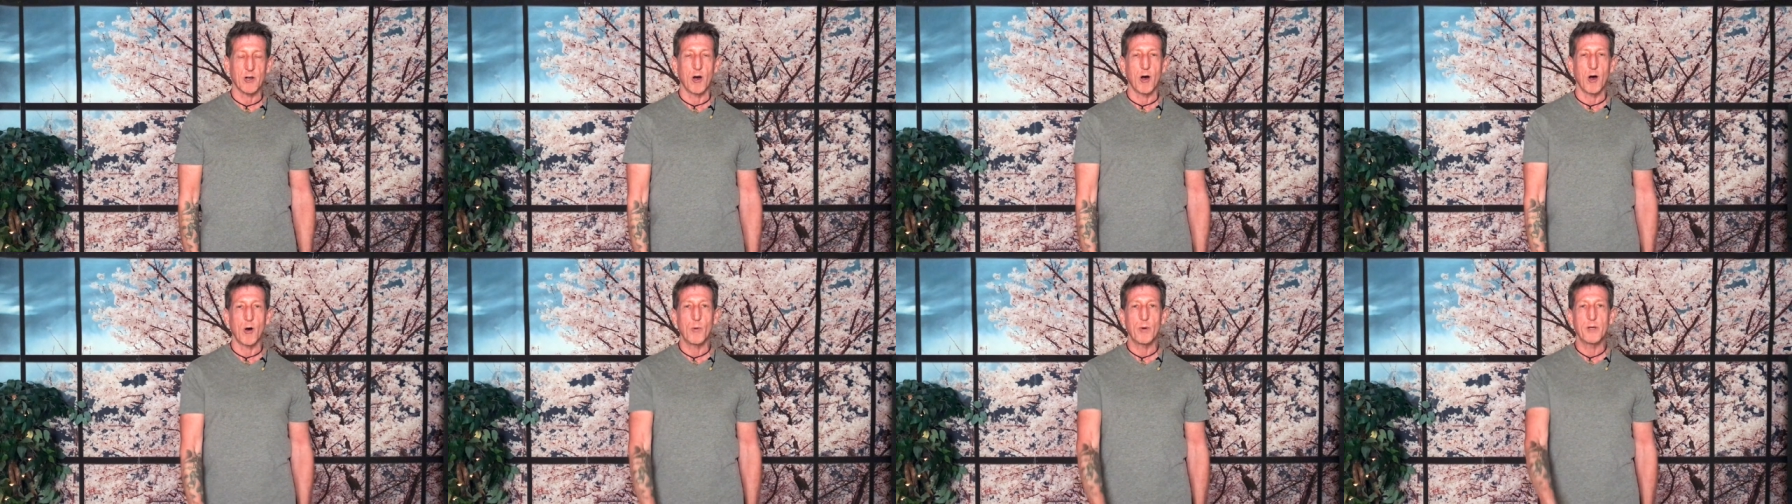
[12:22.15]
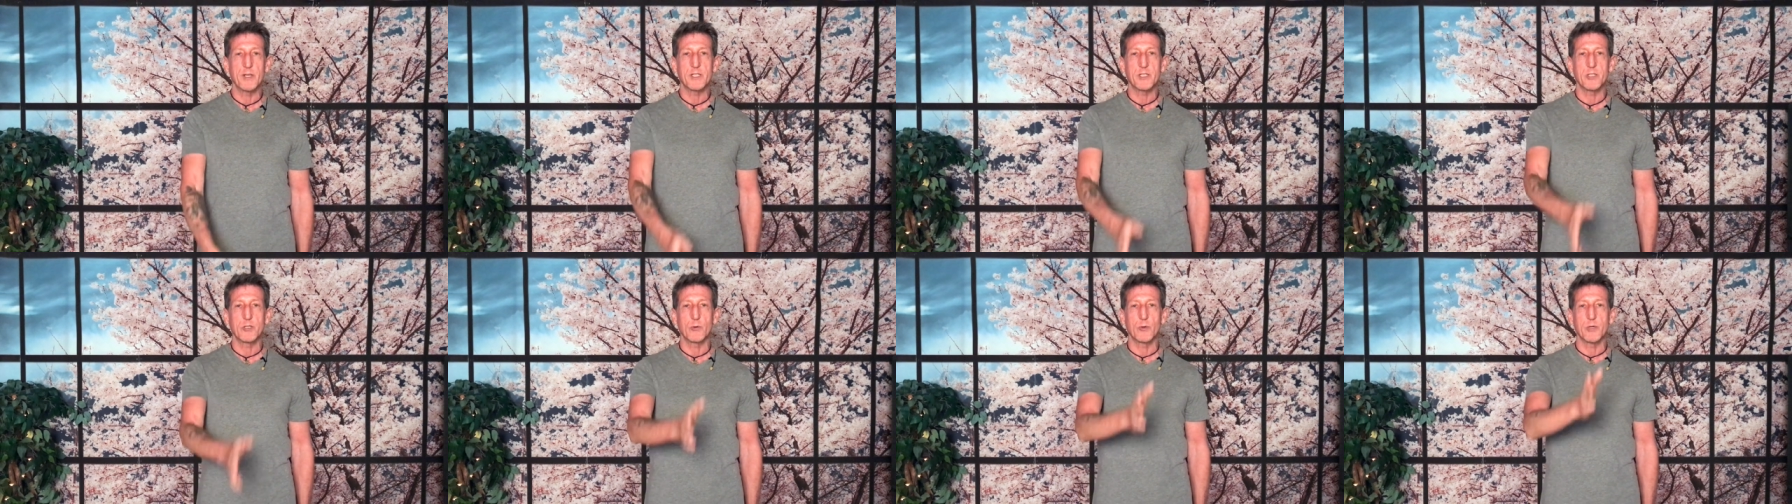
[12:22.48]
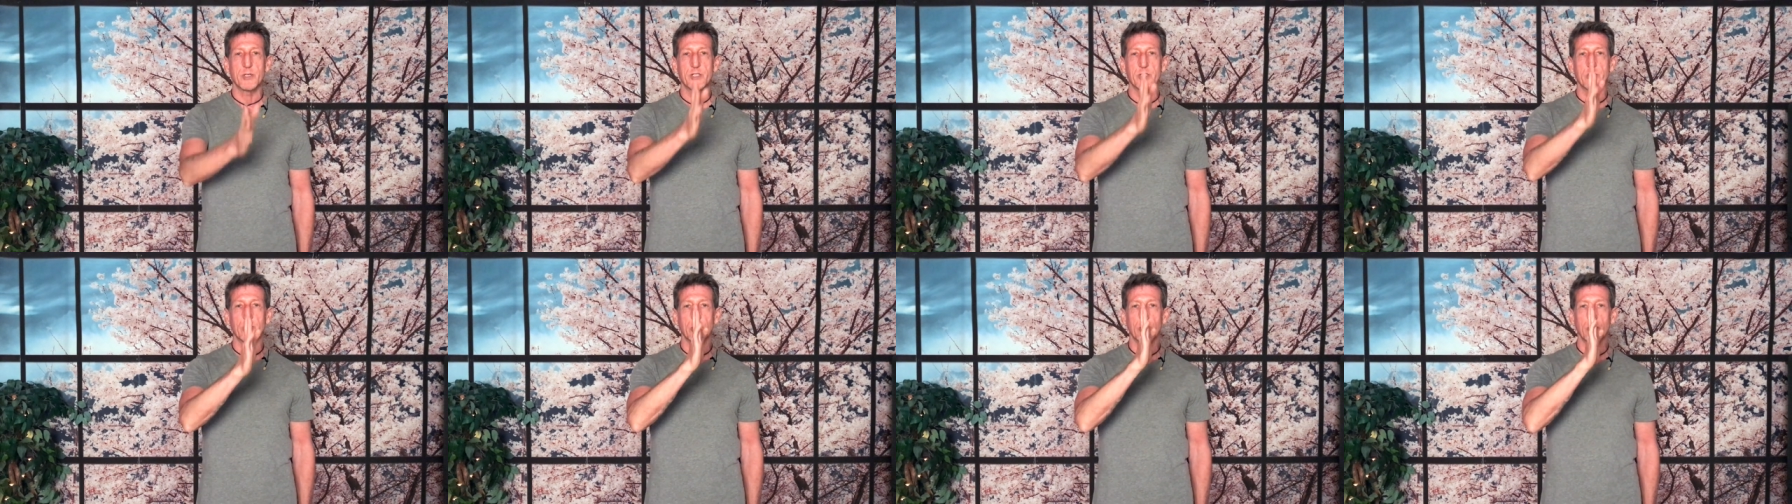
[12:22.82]
always do a
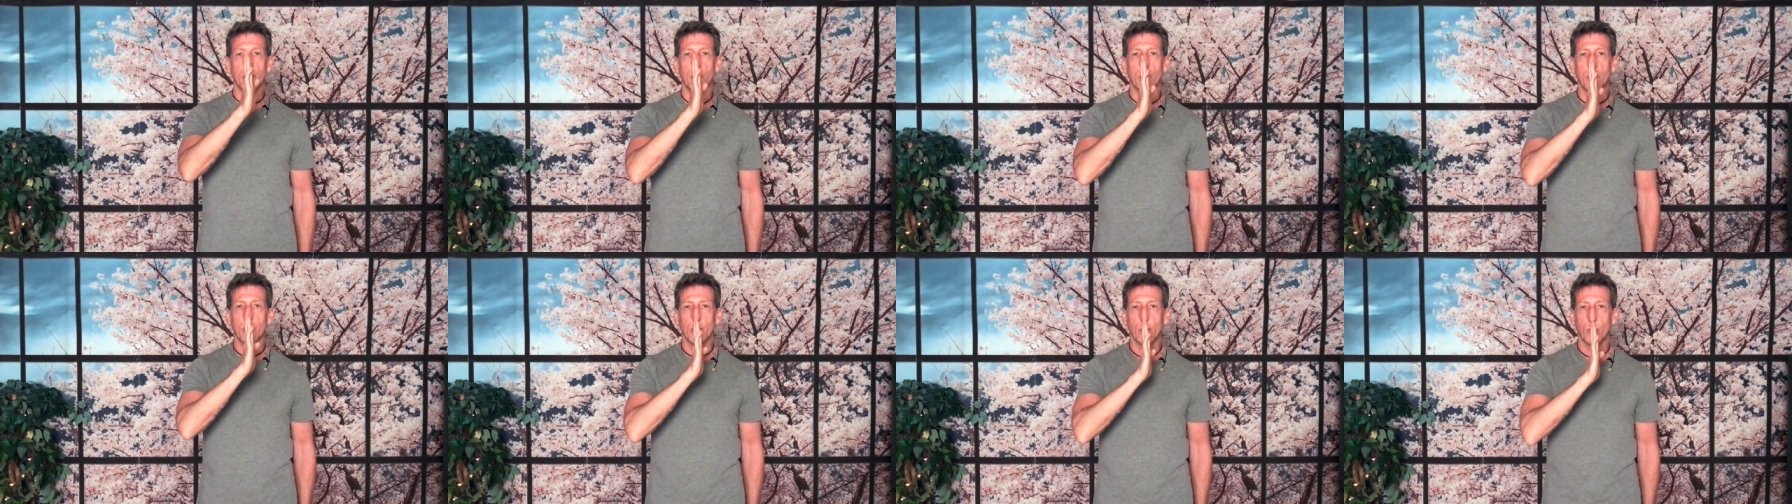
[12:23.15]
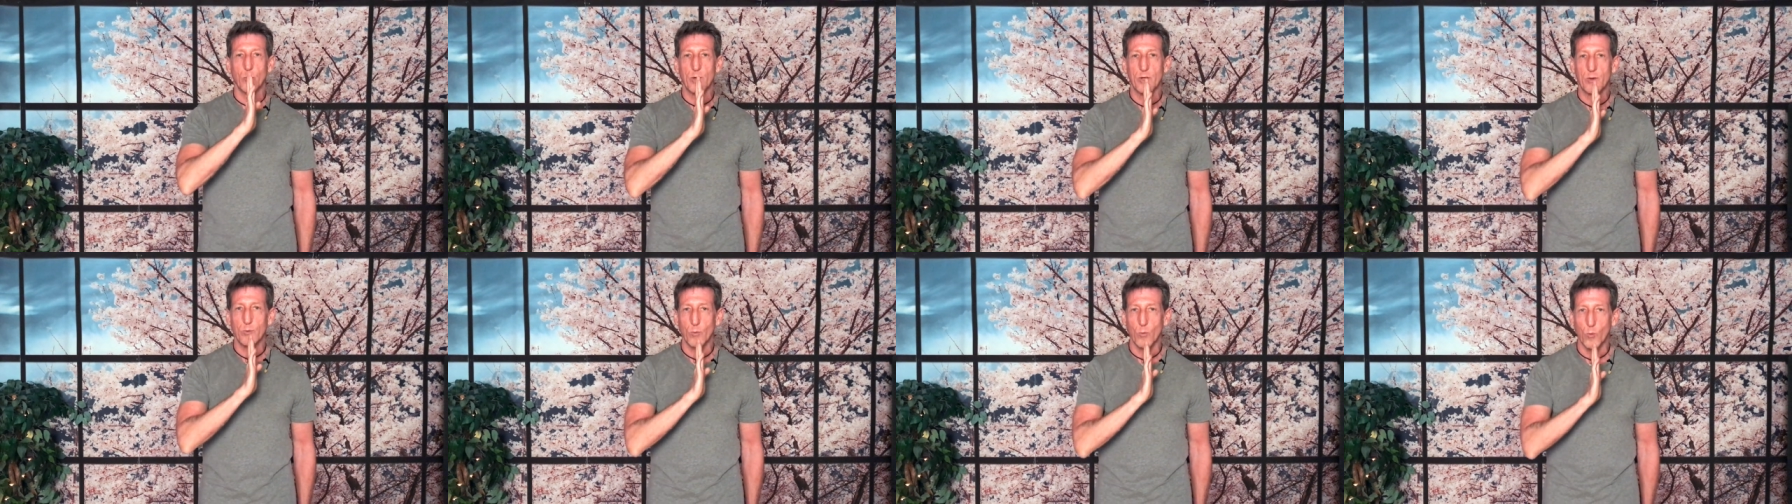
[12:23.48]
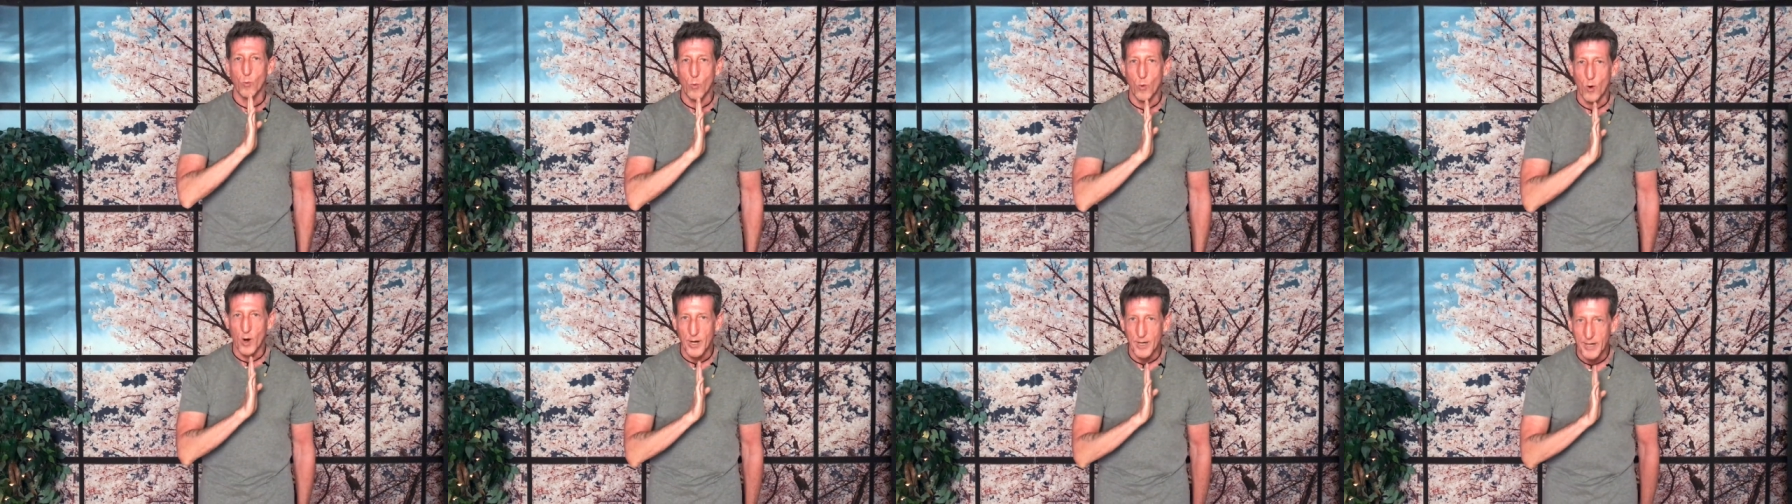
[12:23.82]
salute with
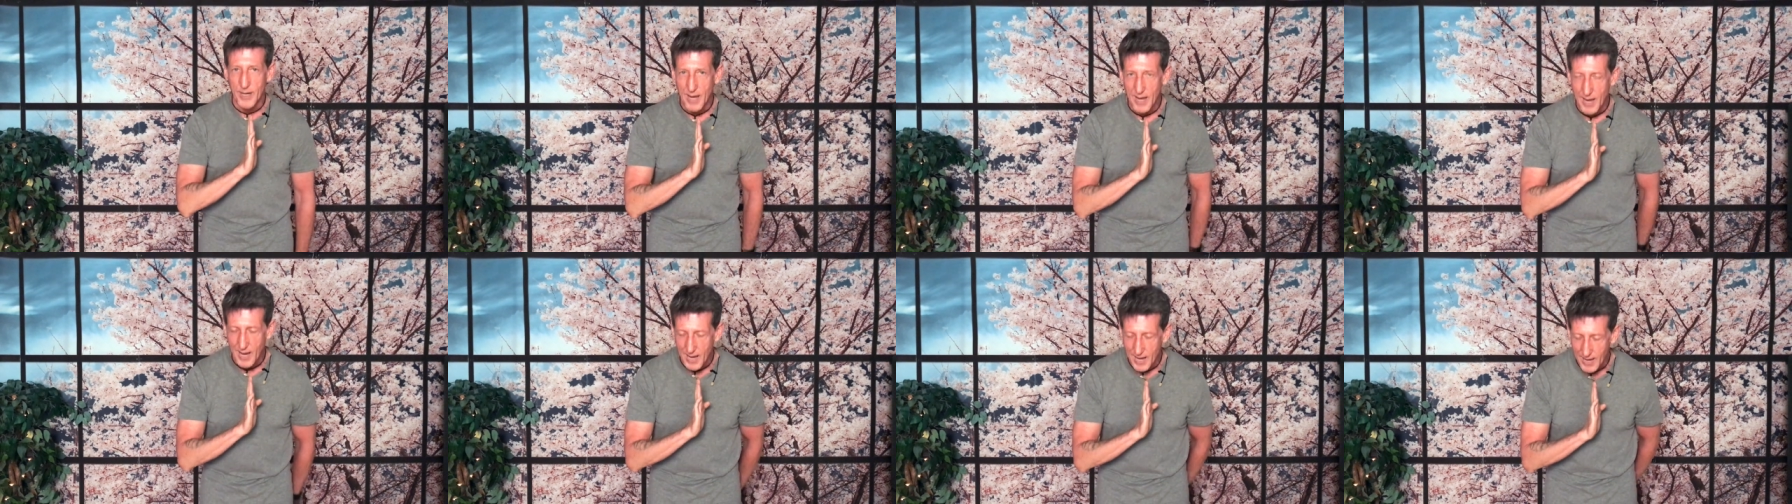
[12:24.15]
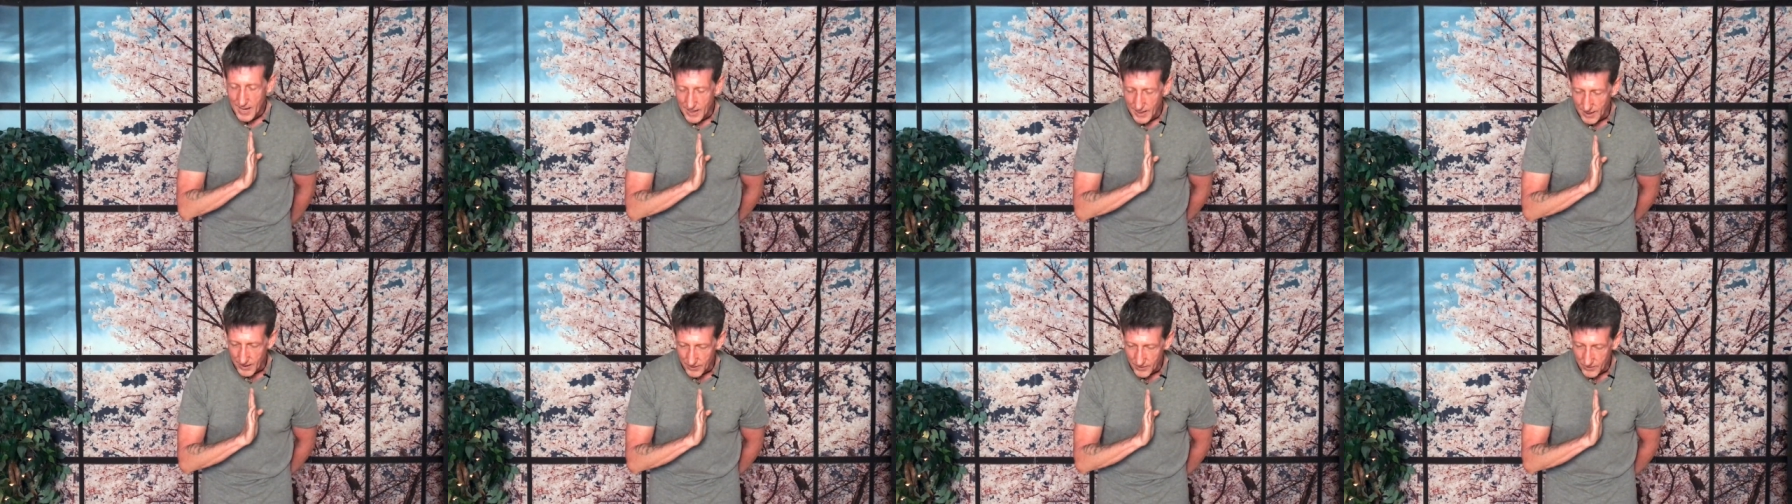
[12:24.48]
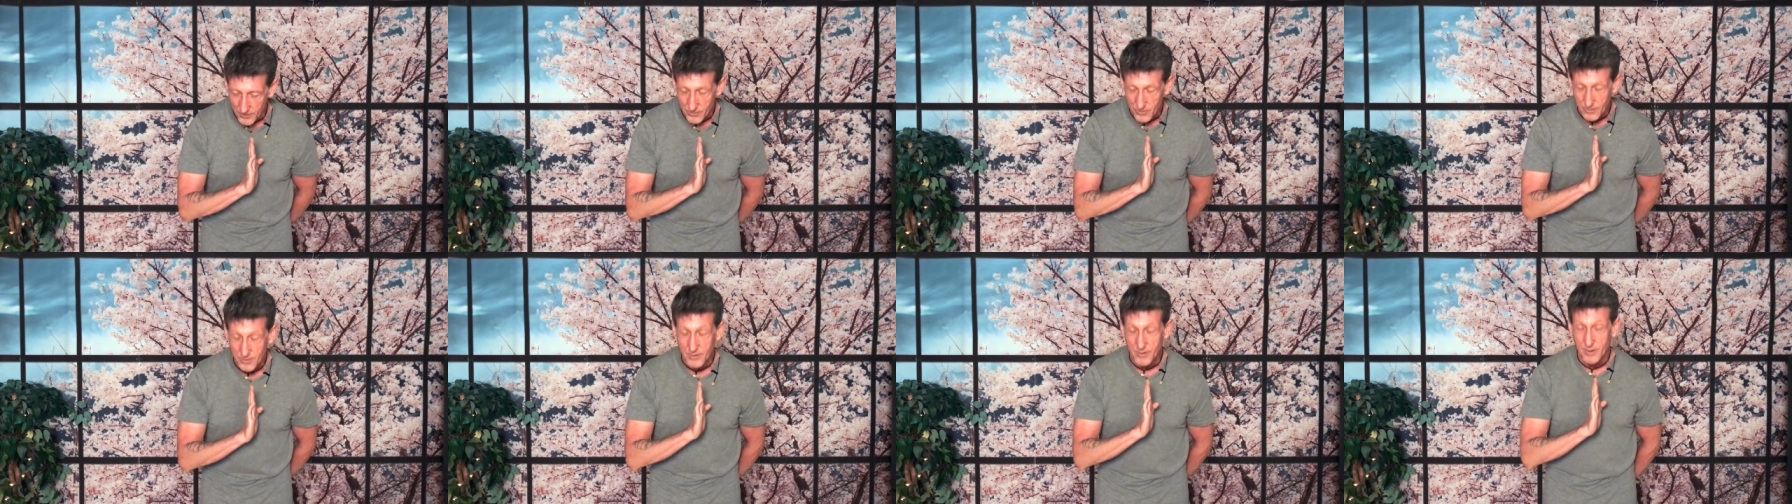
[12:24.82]
one hand.